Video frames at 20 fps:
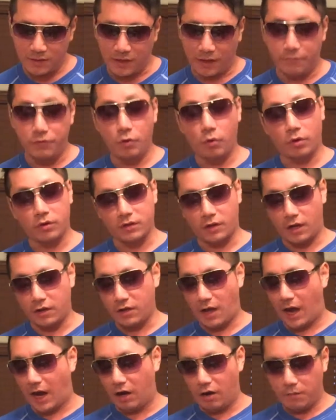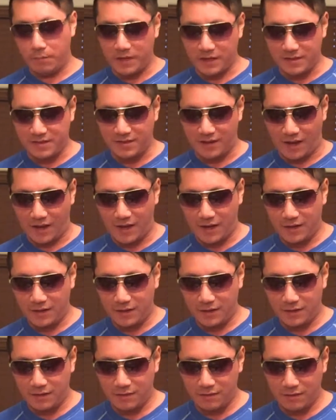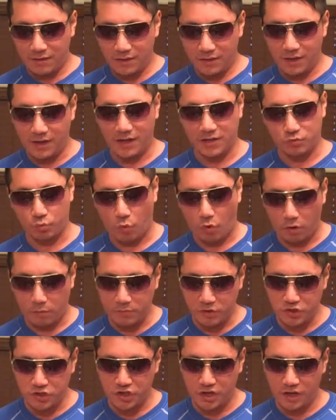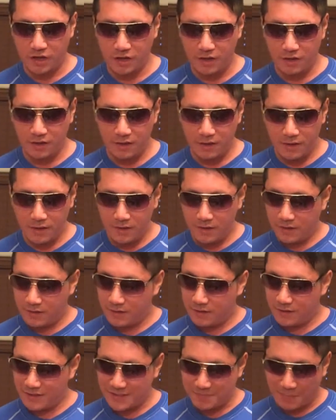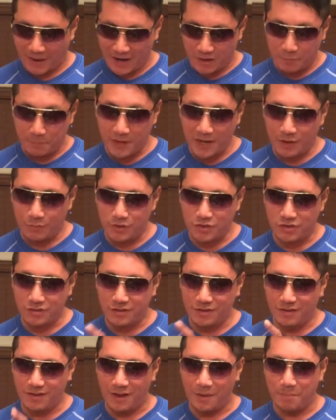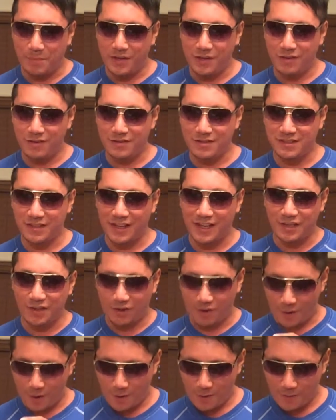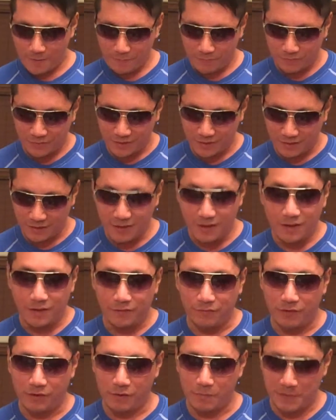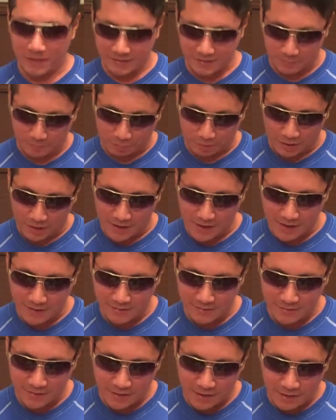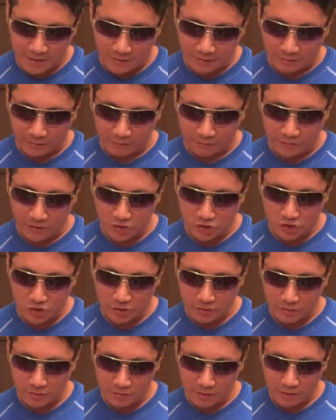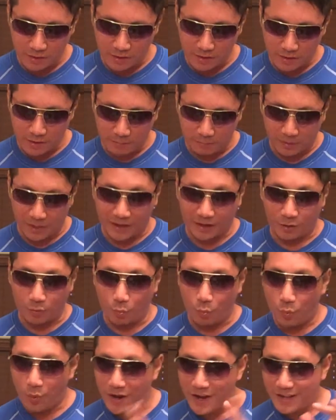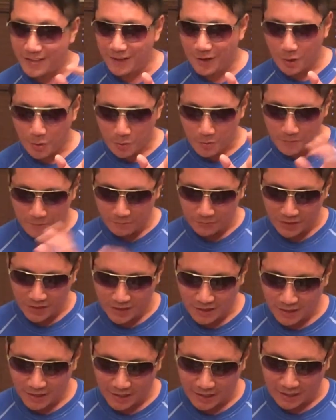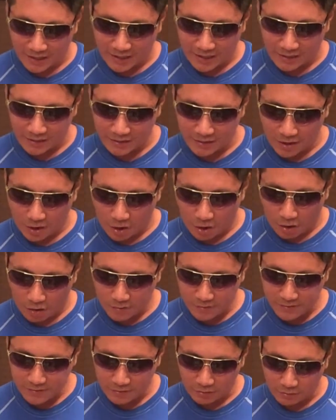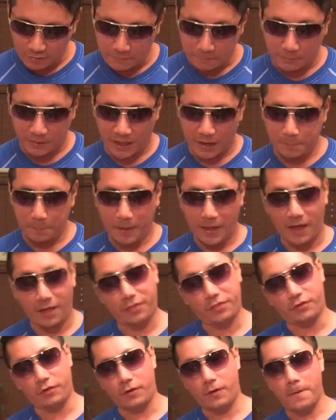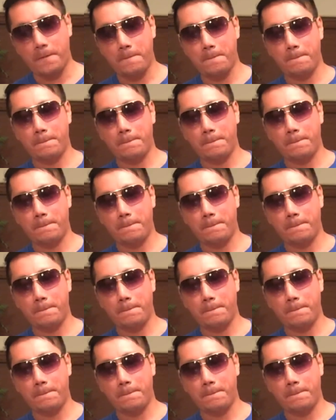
Now if you're on the Iron Man side, he has War Machine, Spider-Man, which appears later on, very big surprise, The Vision, Black Widow, and also Black Panther.